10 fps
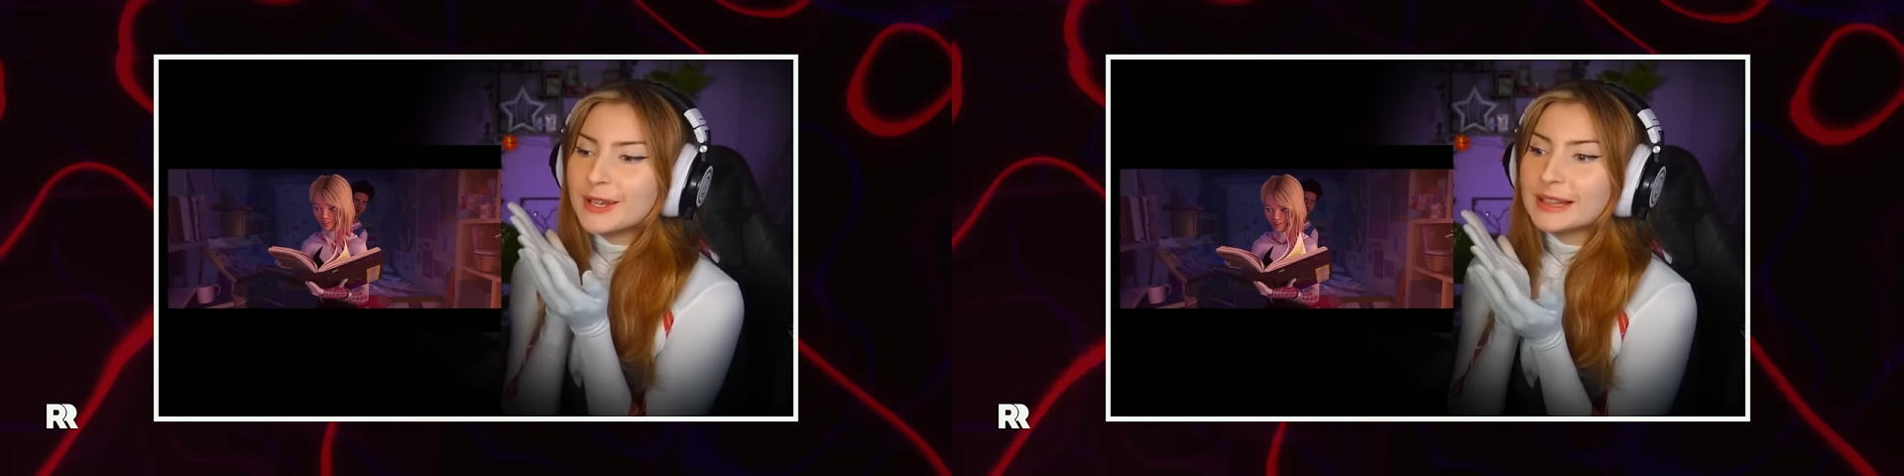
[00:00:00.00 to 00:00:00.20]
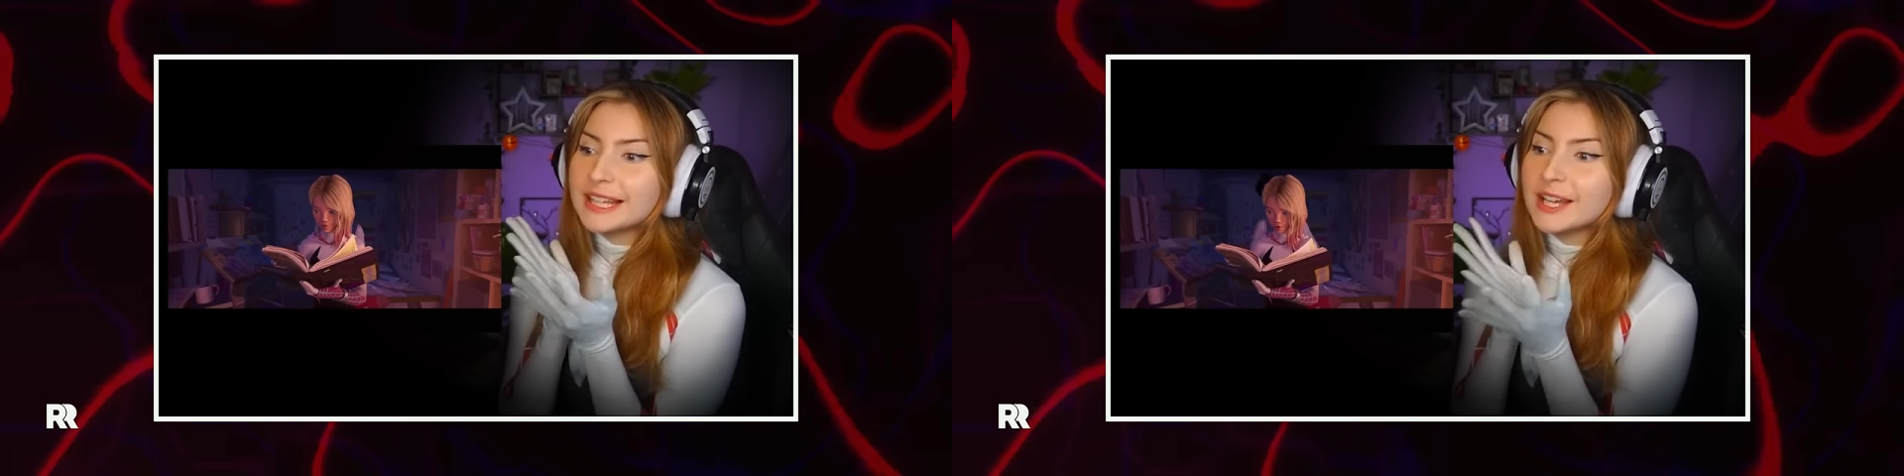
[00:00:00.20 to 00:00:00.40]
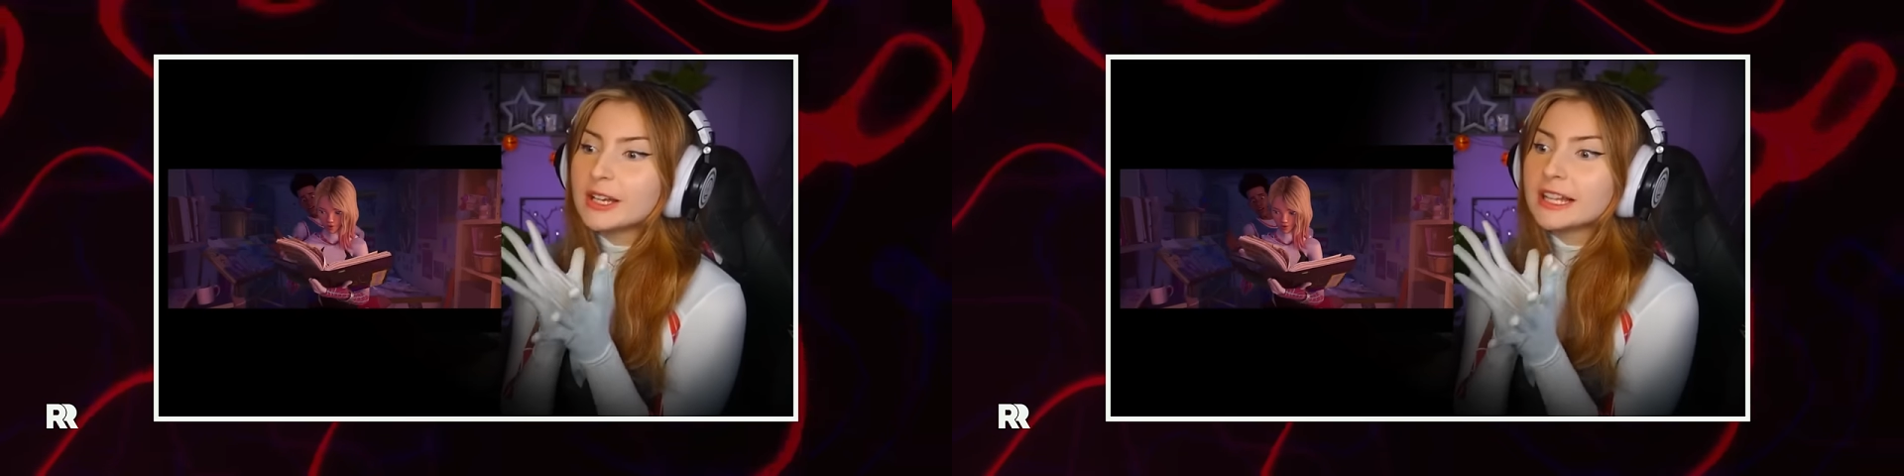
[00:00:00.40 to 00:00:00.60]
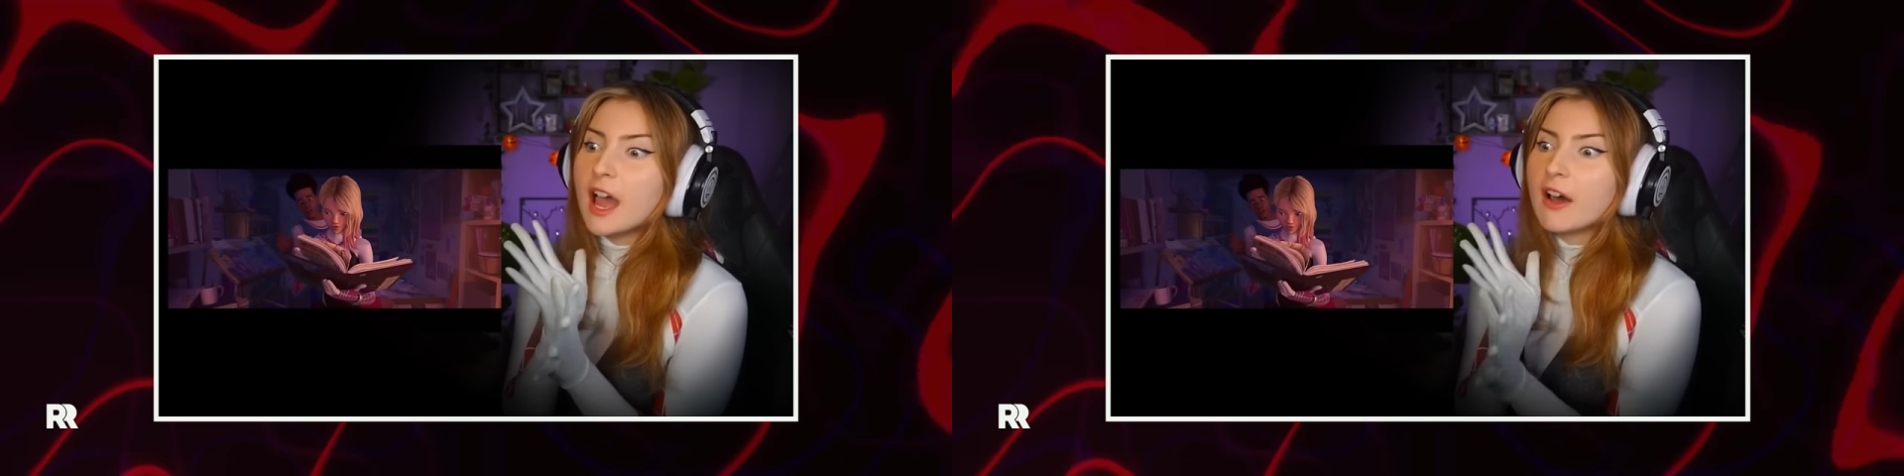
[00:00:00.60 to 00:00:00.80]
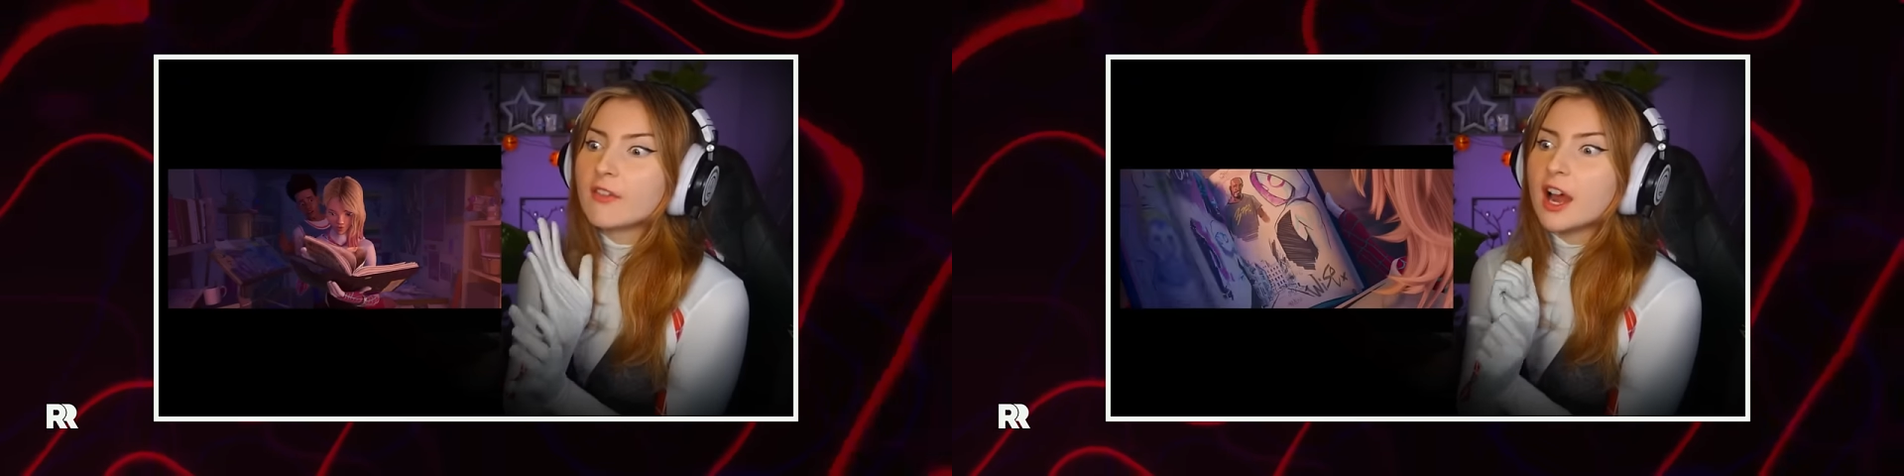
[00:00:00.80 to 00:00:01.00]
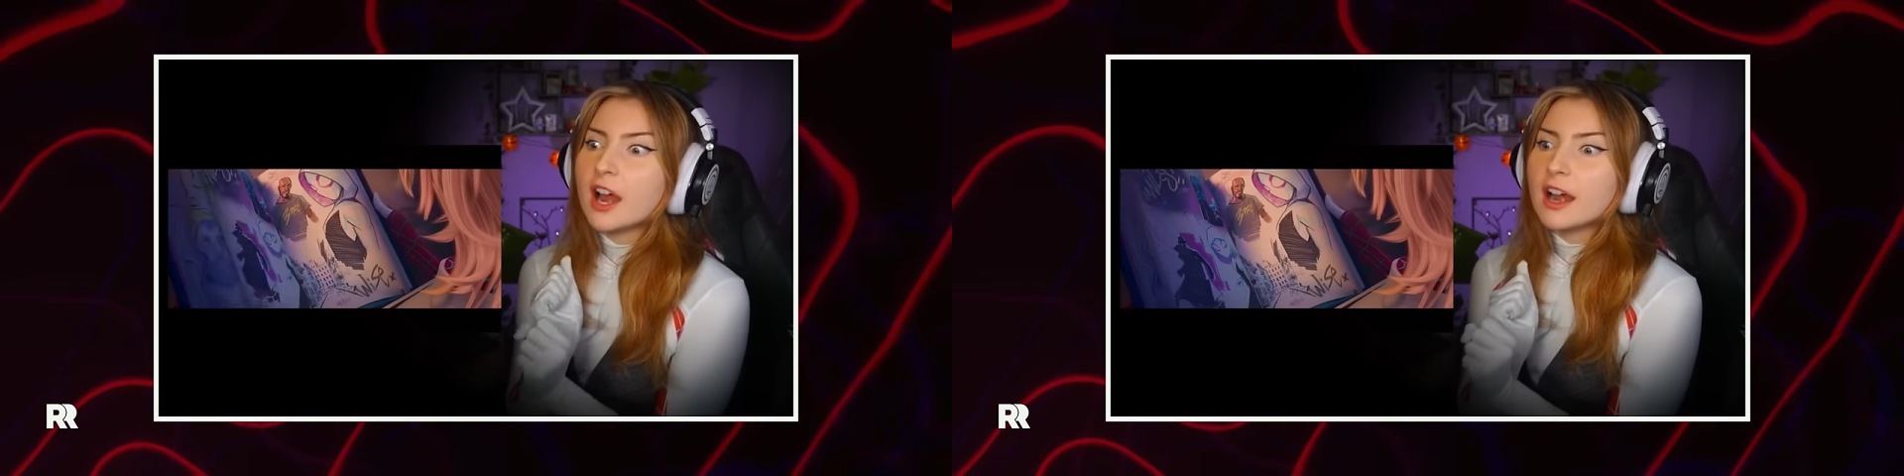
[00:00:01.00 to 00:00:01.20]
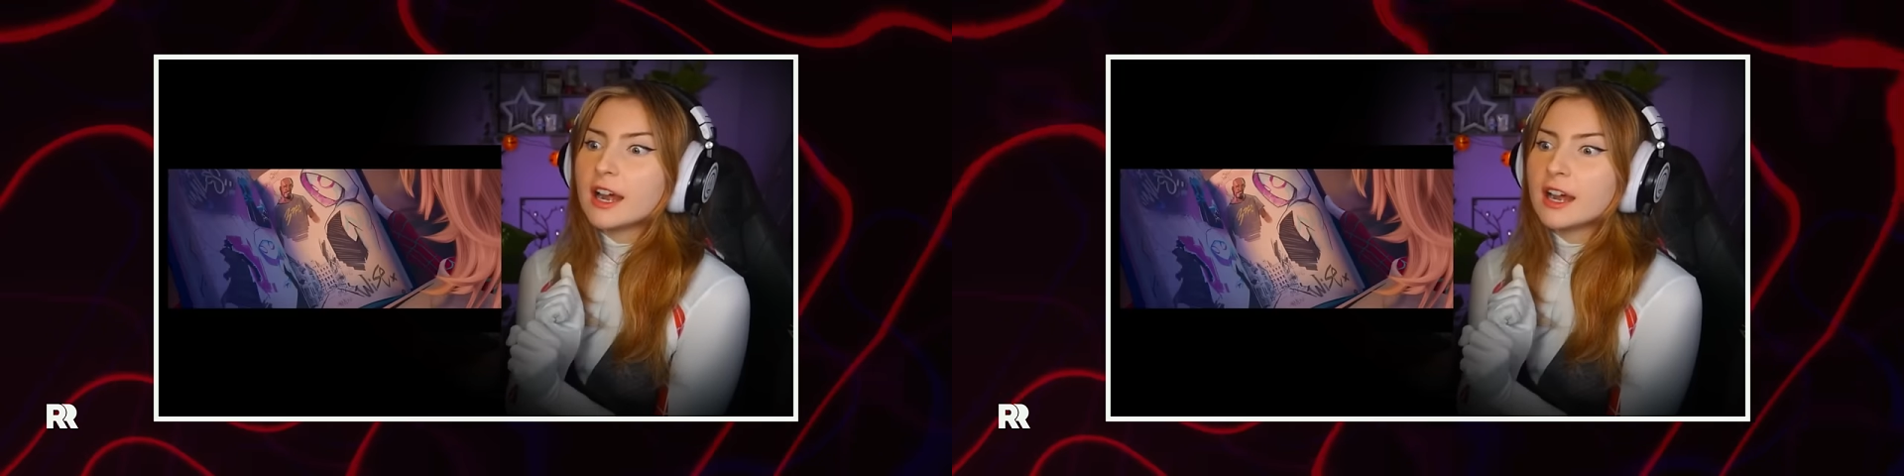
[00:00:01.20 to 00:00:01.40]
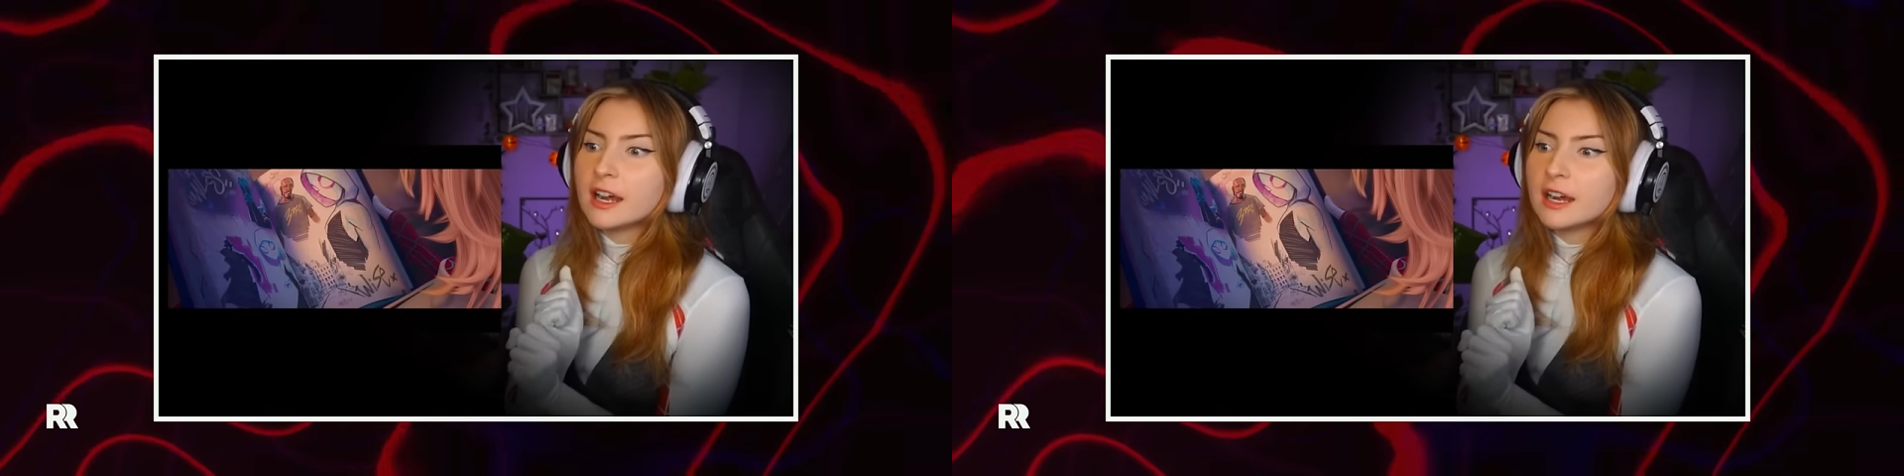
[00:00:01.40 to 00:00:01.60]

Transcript: they're literally of her.